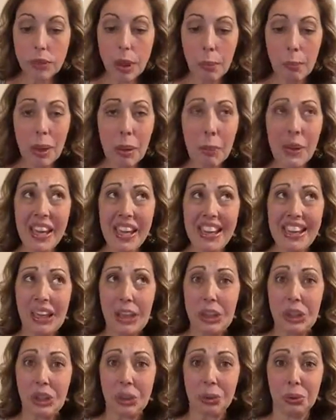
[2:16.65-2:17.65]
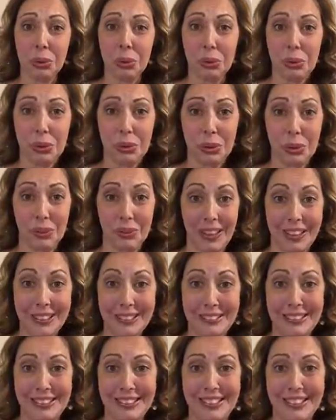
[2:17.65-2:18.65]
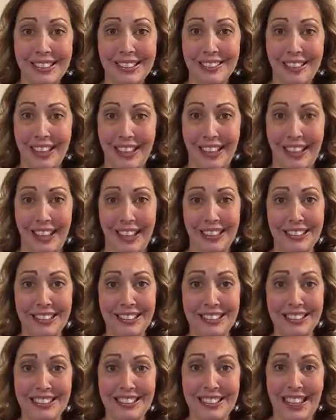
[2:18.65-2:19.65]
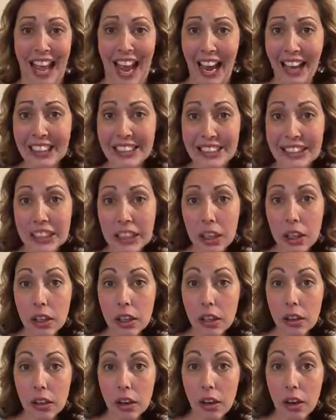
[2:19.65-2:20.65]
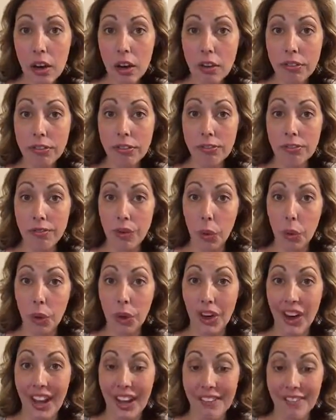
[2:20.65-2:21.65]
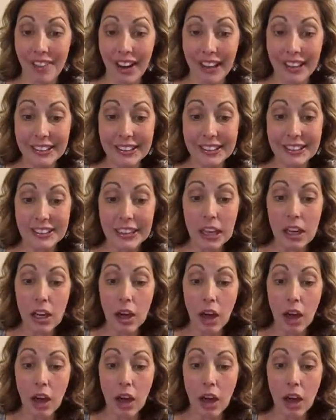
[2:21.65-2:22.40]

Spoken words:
Maybe you don't like to ask for advice.